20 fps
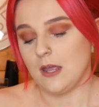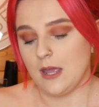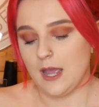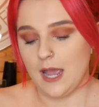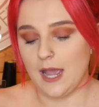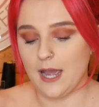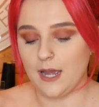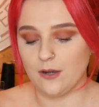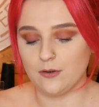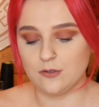
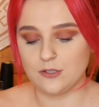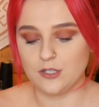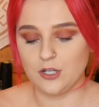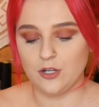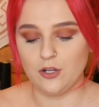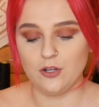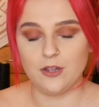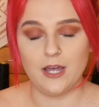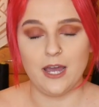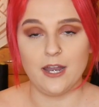how
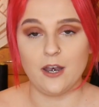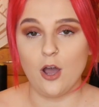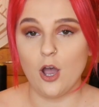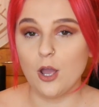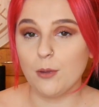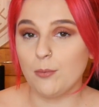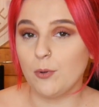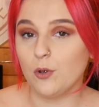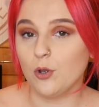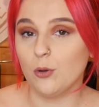to then
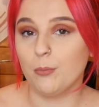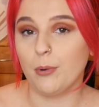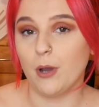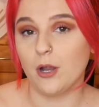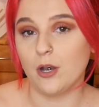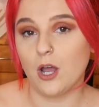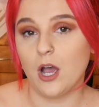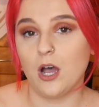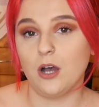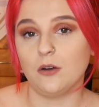open your
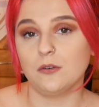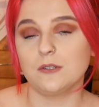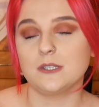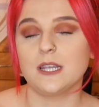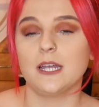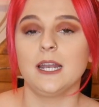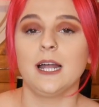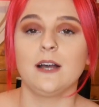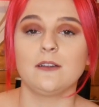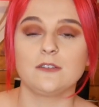buttonholes,
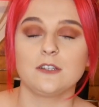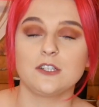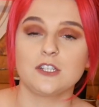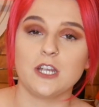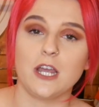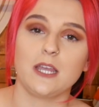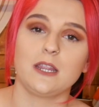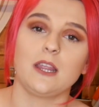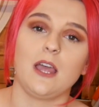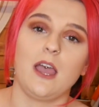and how to
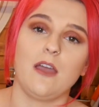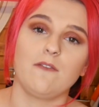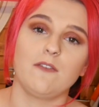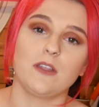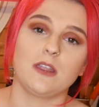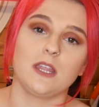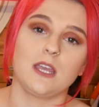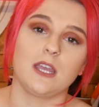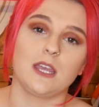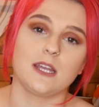check that
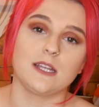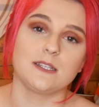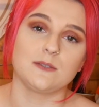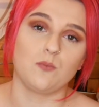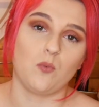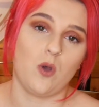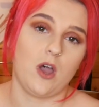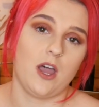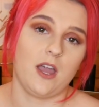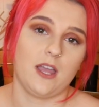everything is
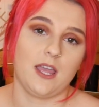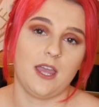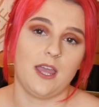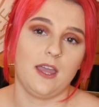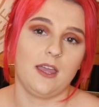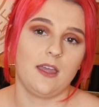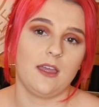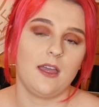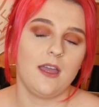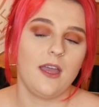
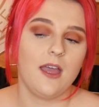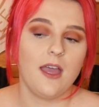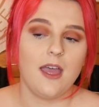working.